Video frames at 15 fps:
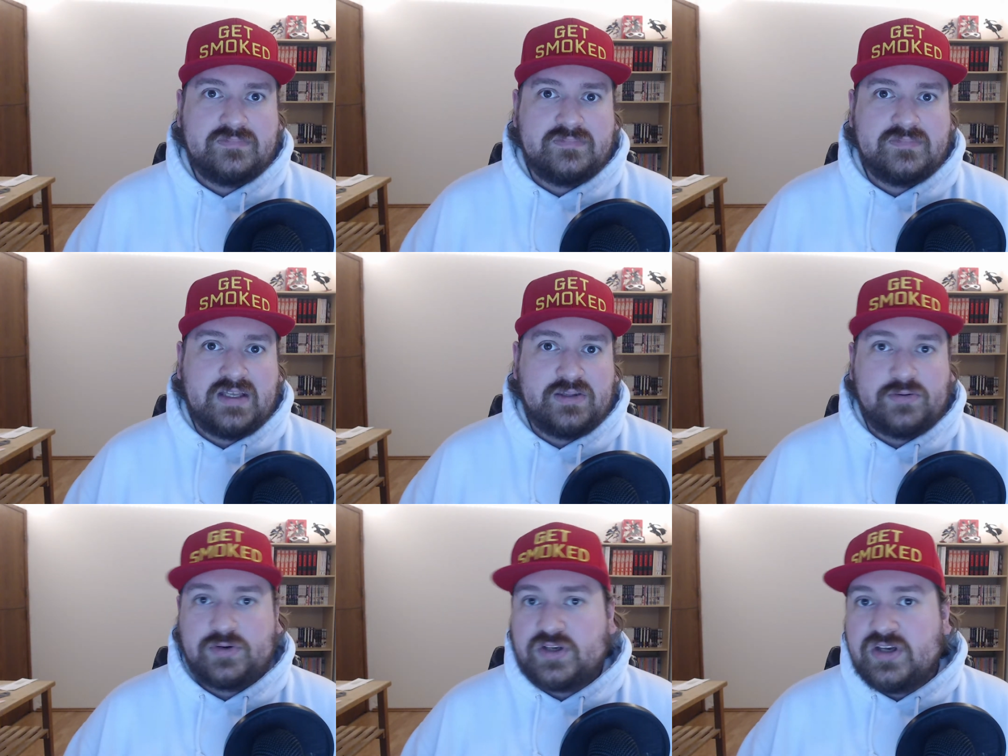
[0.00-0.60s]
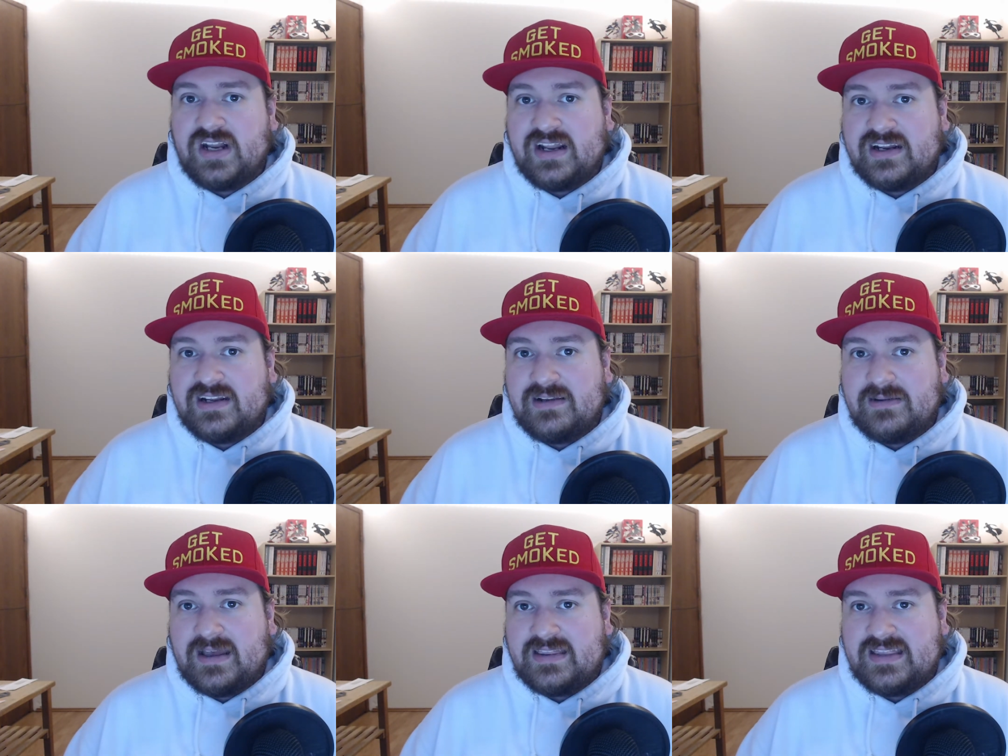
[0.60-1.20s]
and they were good at
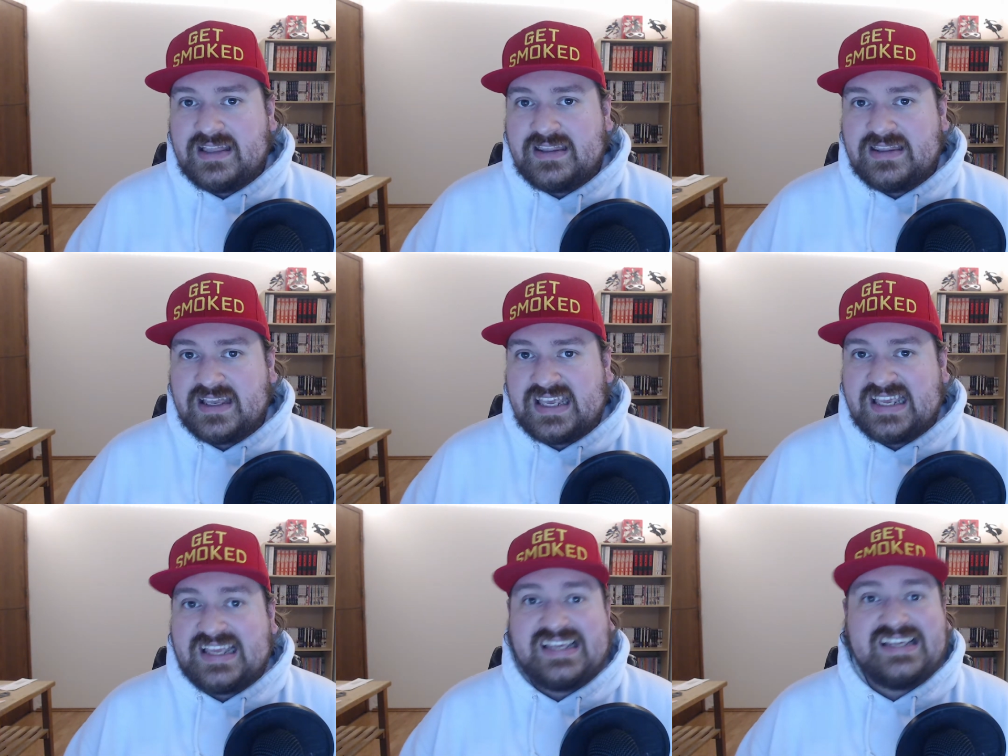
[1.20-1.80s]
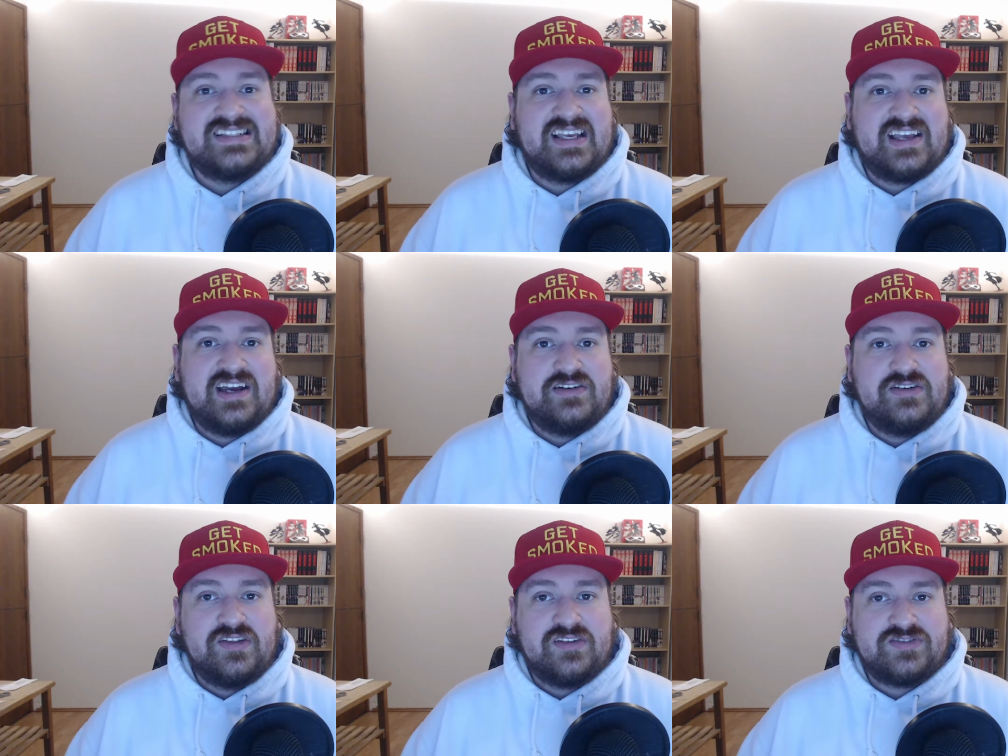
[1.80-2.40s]
it, and then they get
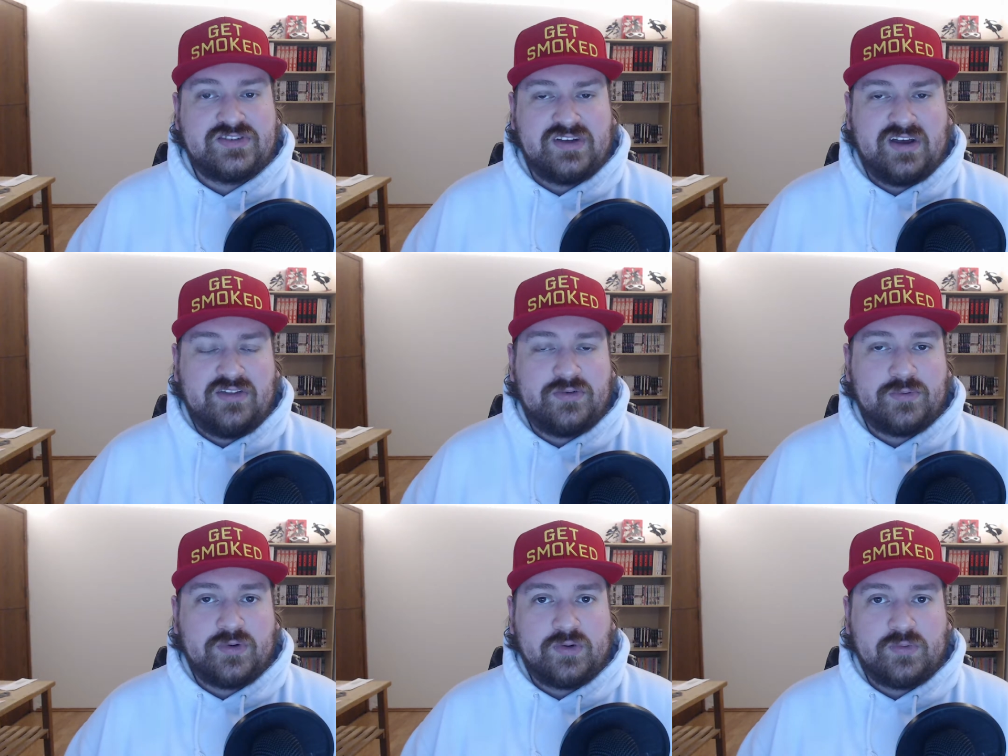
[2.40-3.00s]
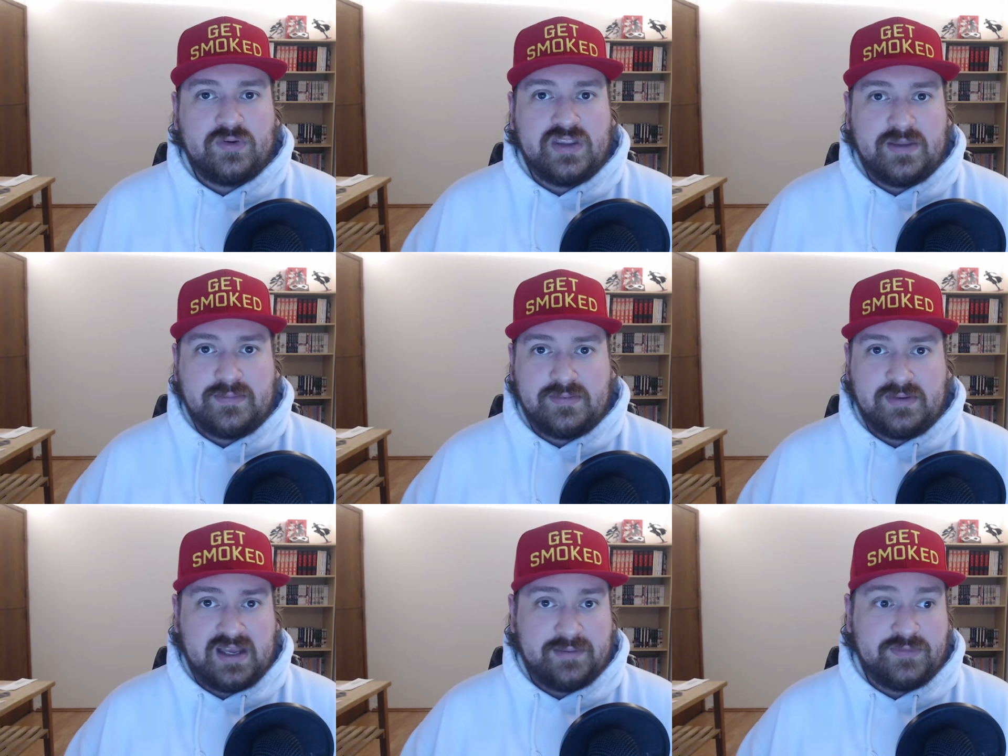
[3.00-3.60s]
isekai to this other world where they
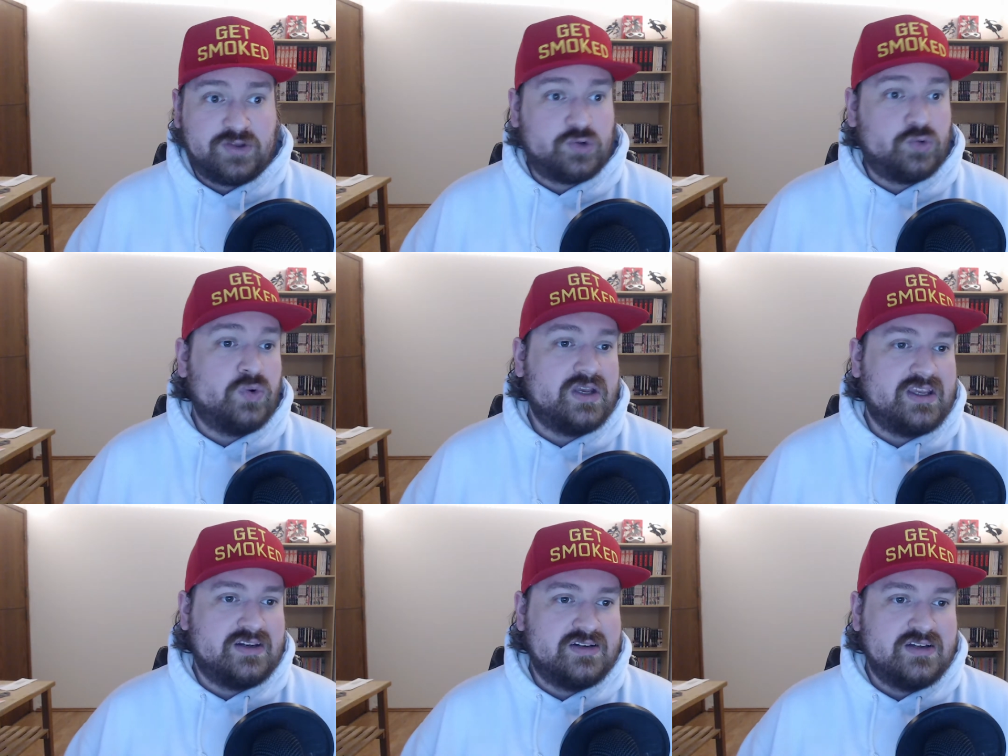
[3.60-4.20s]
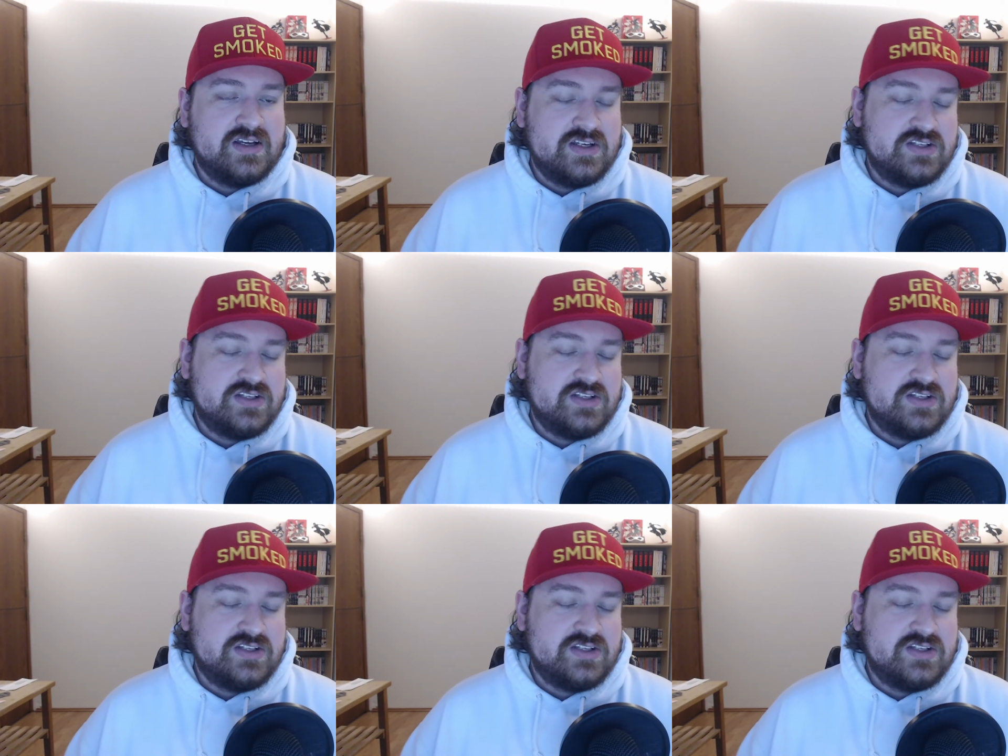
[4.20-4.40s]
become the queen.